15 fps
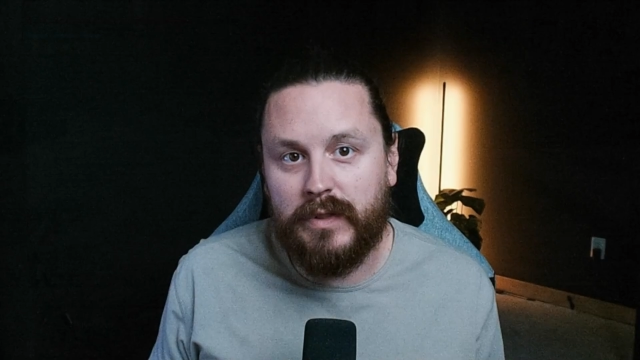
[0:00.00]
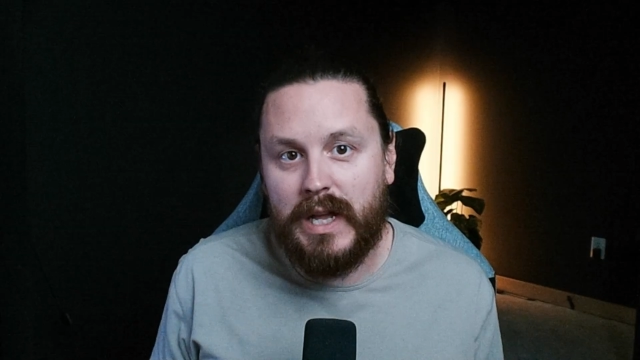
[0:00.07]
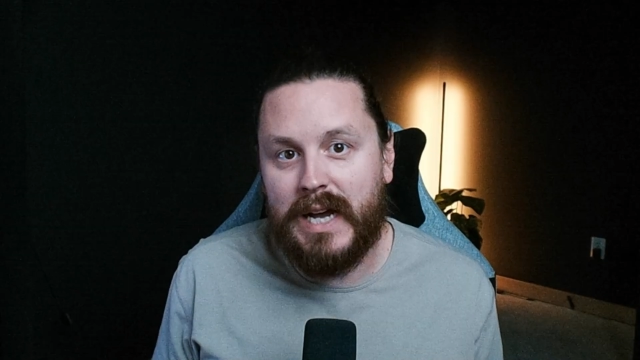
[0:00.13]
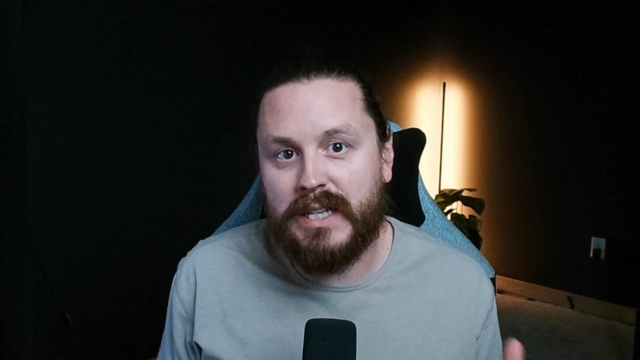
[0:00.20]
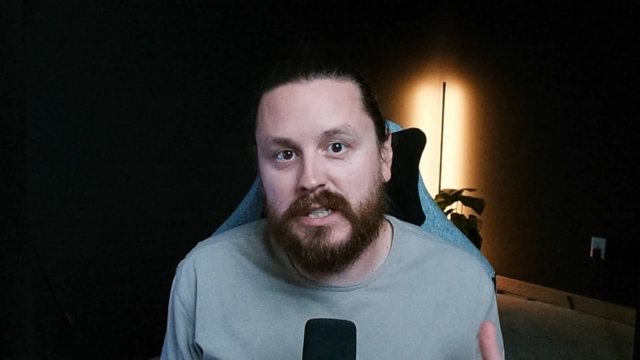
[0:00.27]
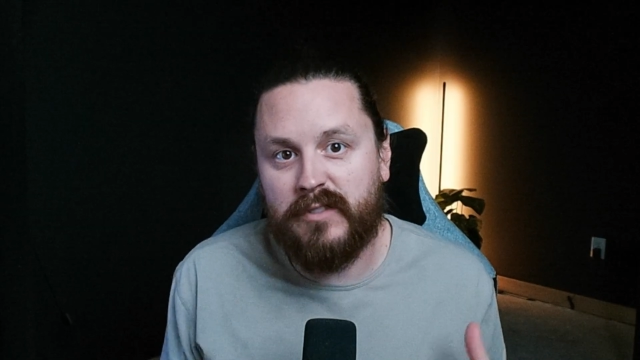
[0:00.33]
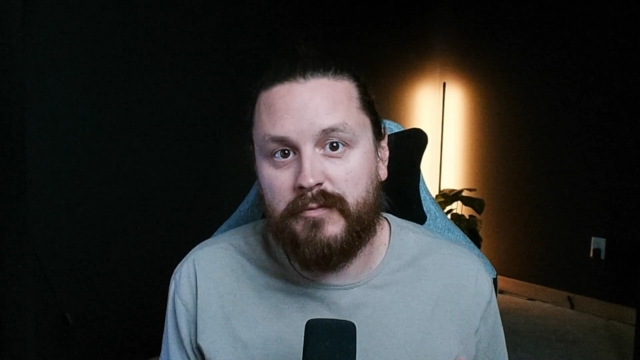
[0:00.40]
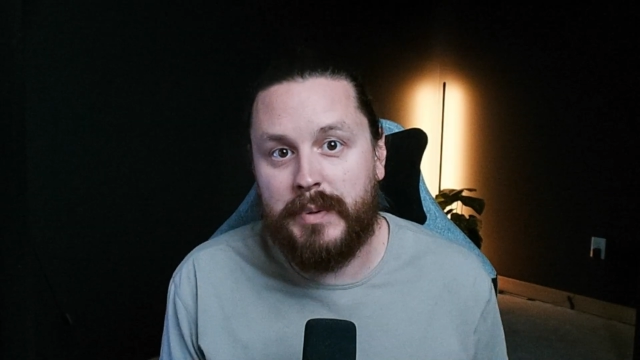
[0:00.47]

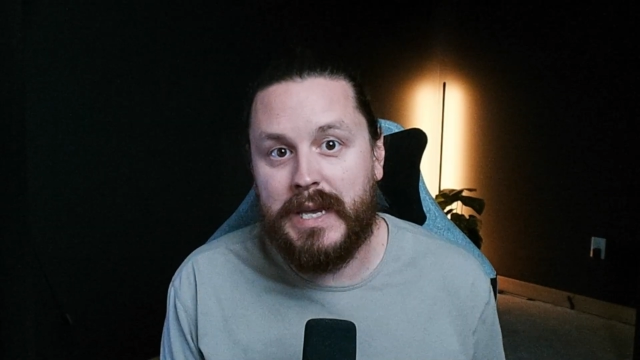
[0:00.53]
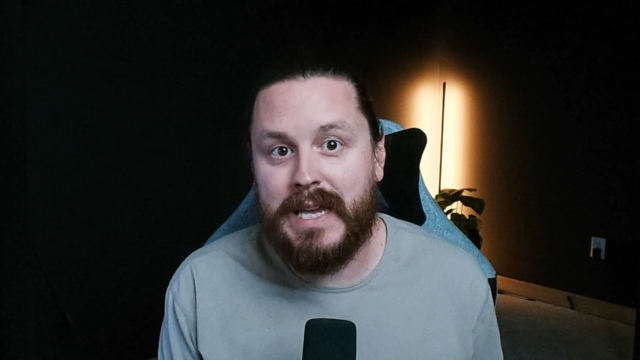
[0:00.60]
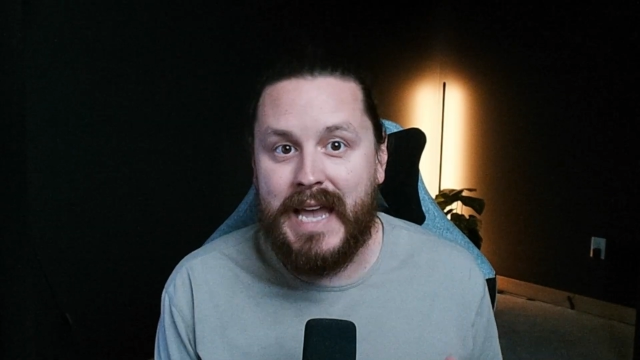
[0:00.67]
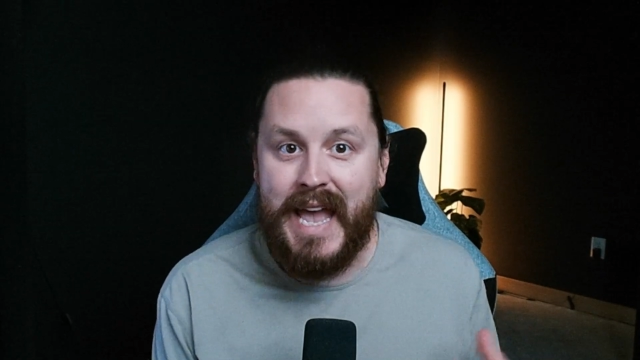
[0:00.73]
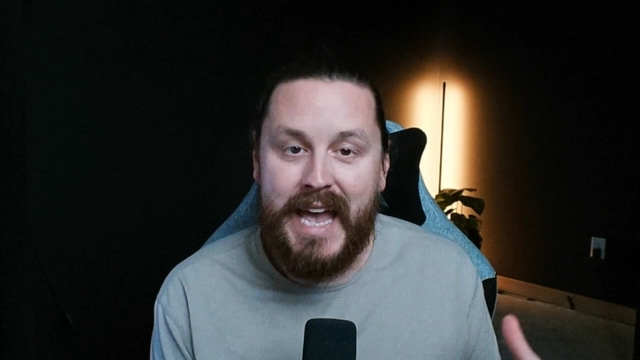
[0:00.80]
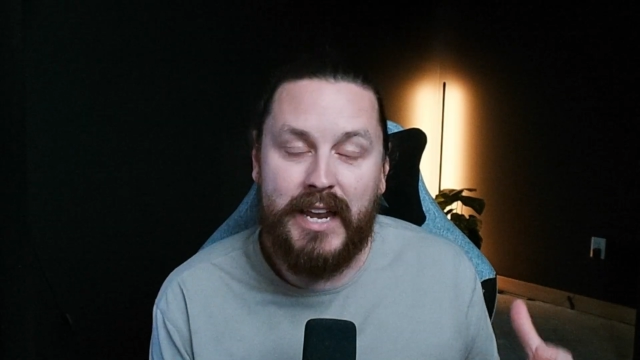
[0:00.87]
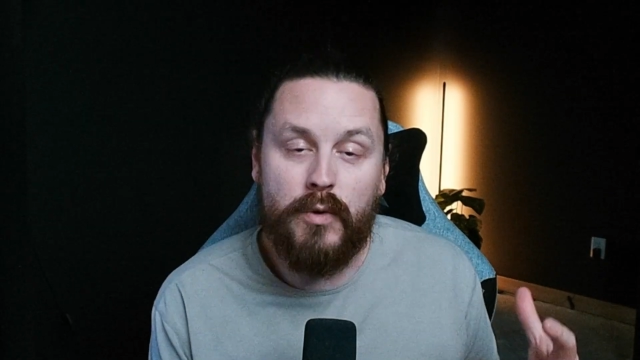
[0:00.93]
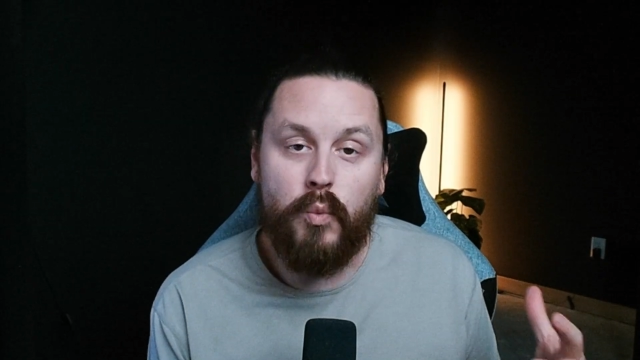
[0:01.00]
Lies of
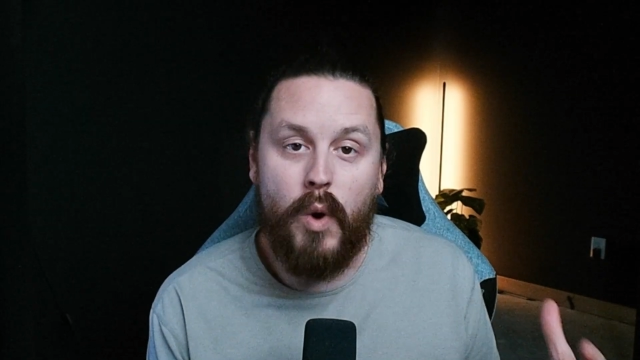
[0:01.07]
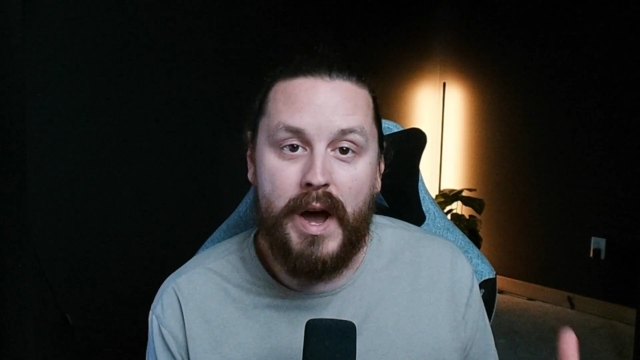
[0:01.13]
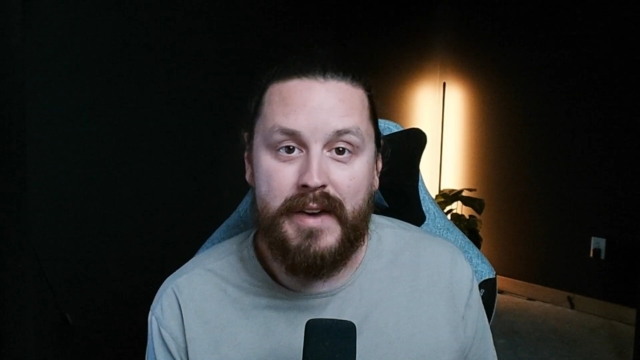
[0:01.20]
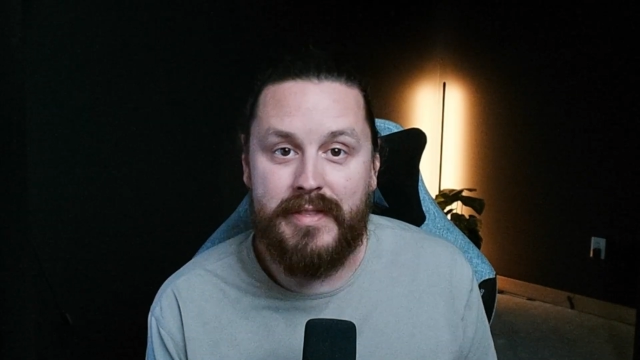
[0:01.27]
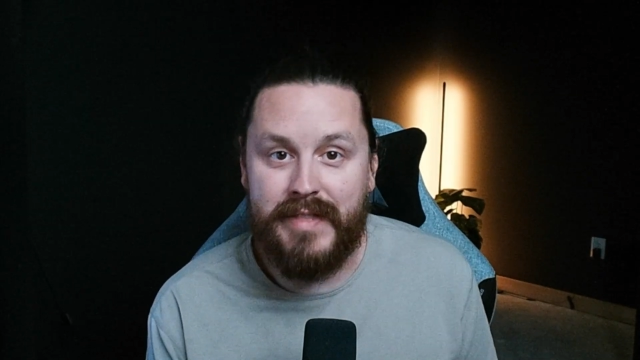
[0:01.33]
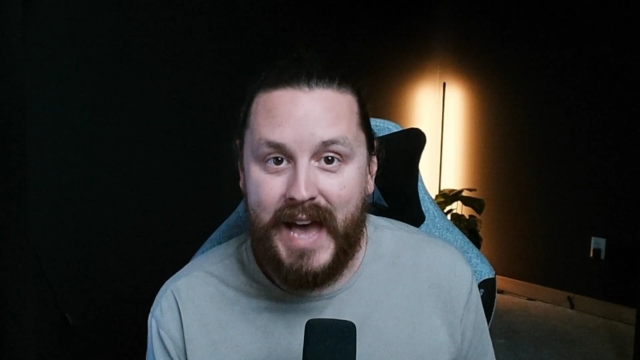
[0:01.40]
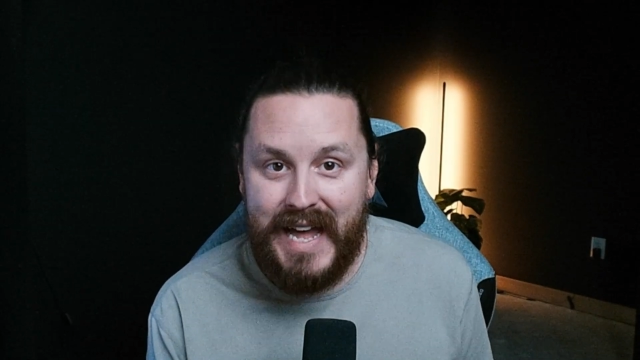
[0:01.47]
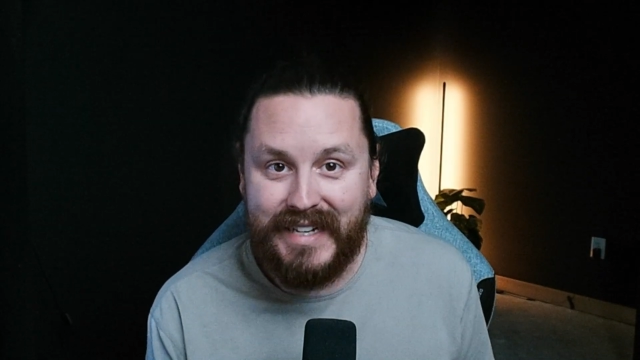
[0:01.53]
P and
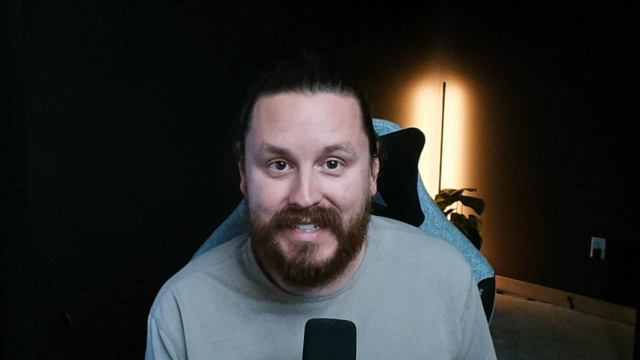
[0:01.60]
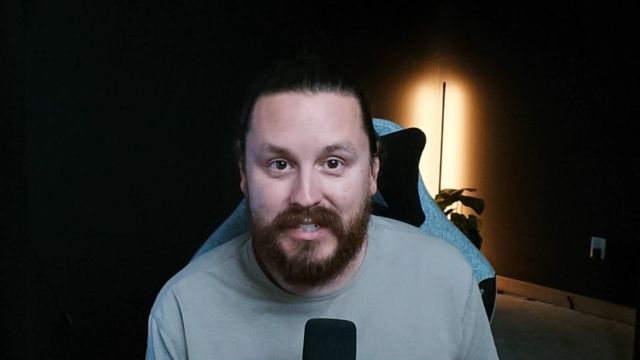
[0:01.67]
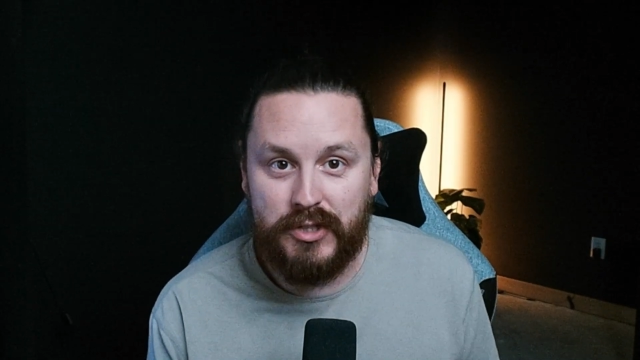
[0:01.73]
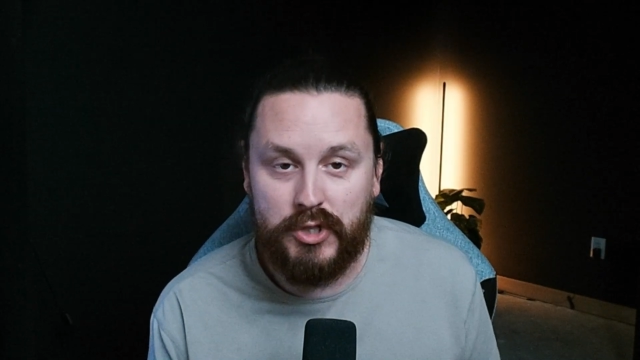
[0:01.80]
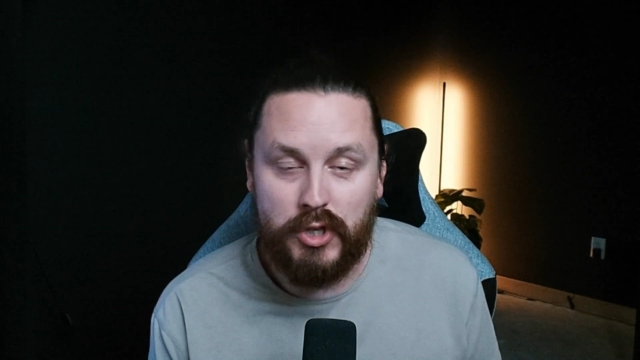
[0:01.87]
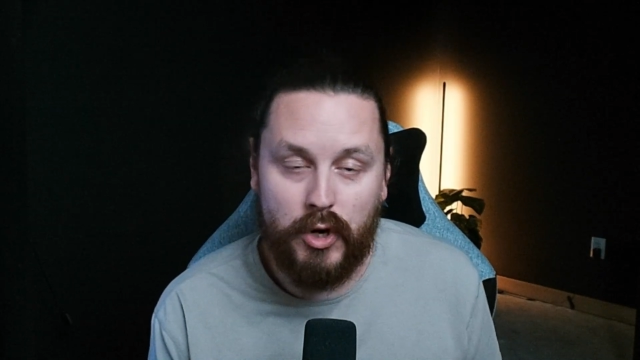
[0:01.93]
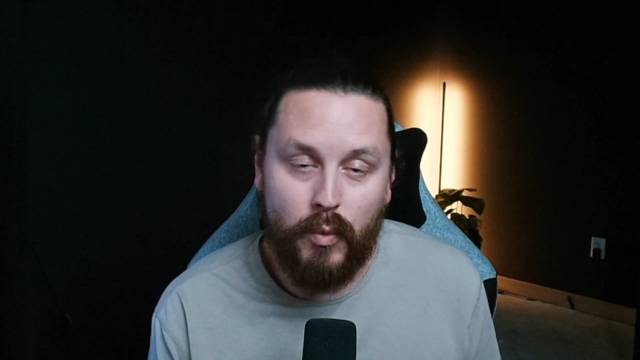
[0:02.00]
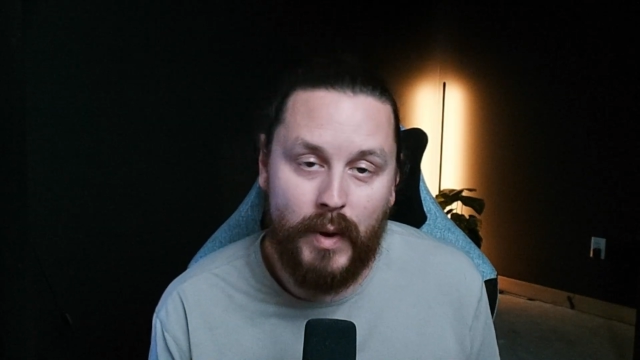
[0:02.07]
why that
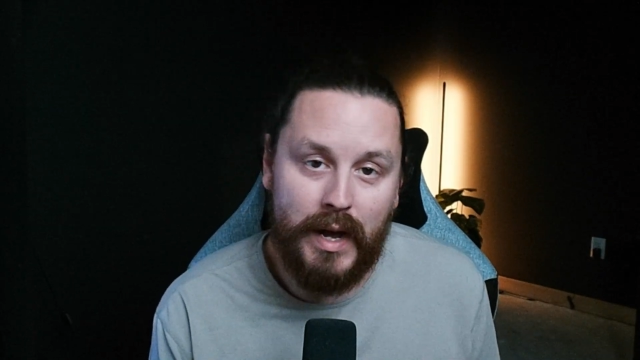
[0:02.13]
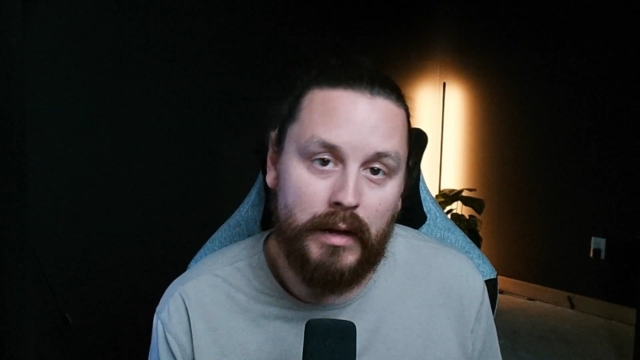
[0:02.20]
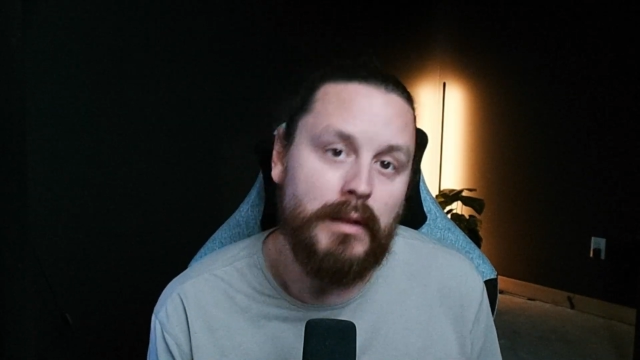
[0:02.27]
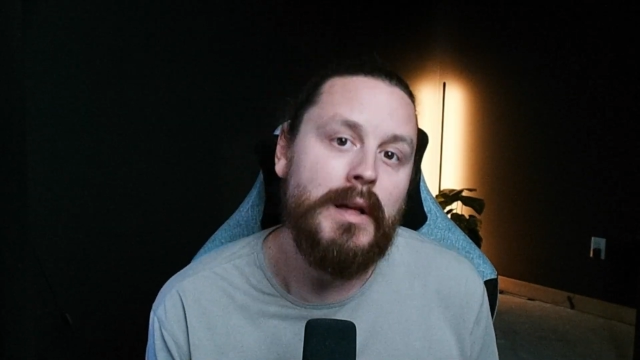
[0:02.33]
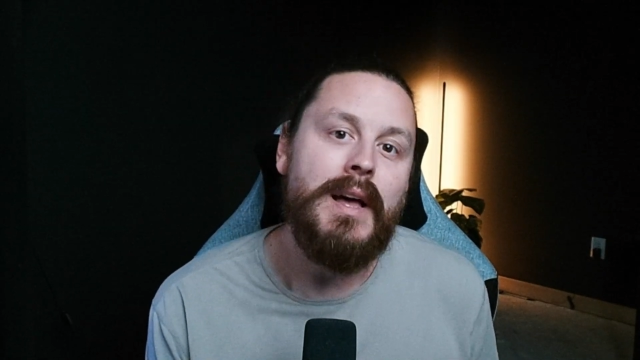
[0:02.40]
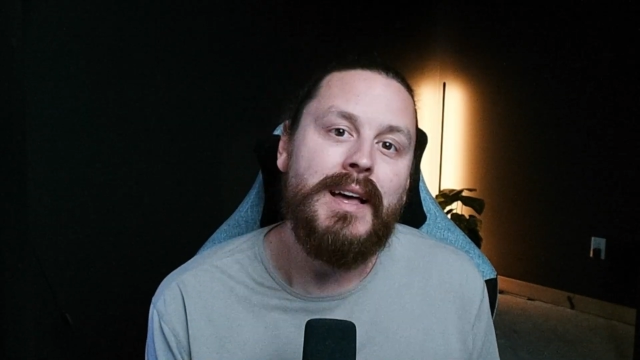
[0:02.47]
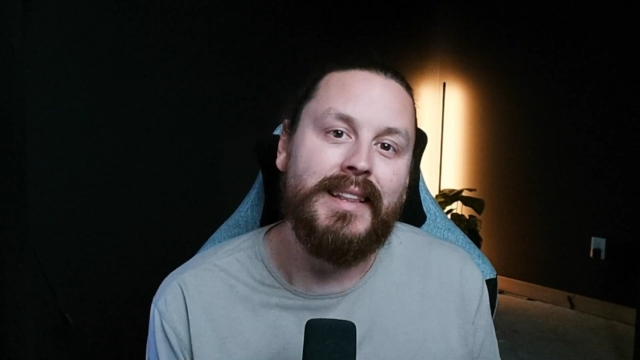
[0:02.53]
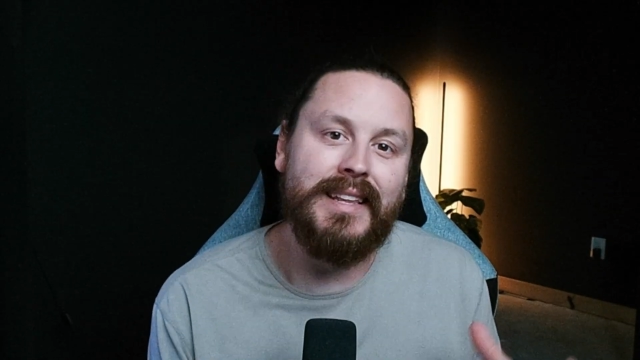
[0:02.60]
did so well,